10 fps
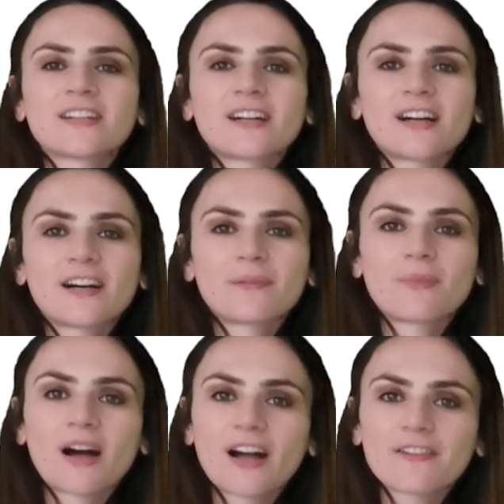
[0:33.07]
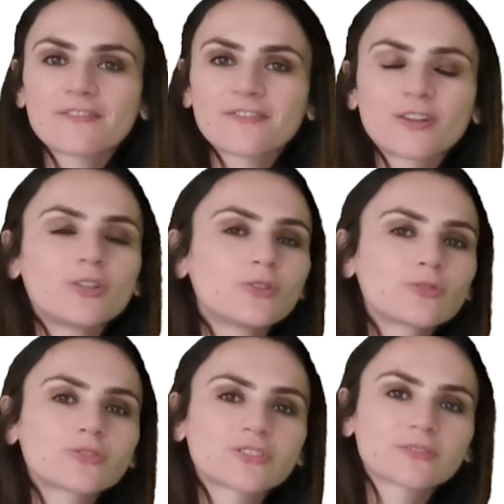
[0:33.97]
I've
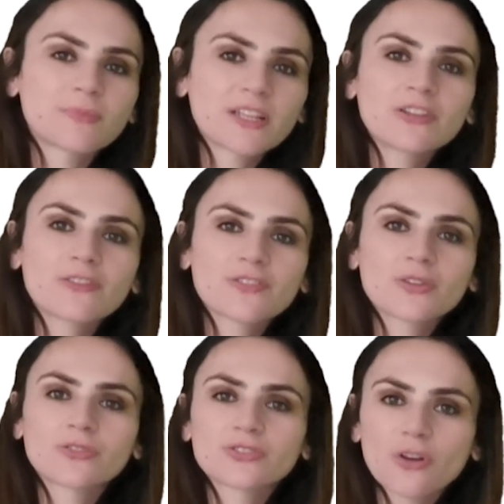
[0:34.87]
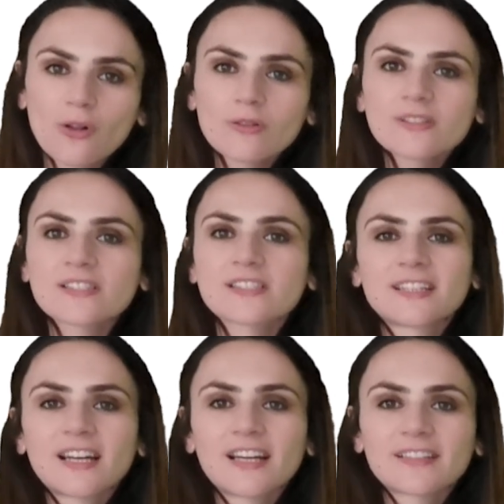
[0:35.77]
looked at many of your talks
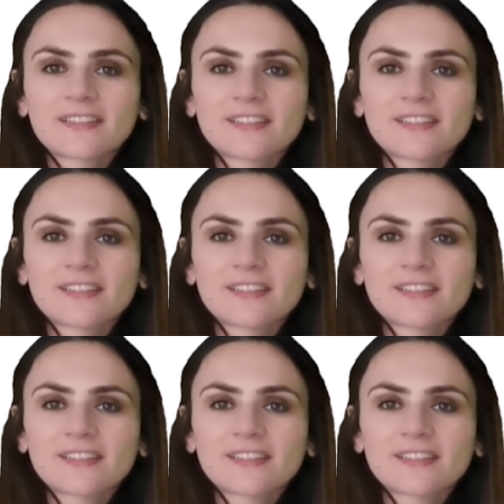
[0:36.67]
and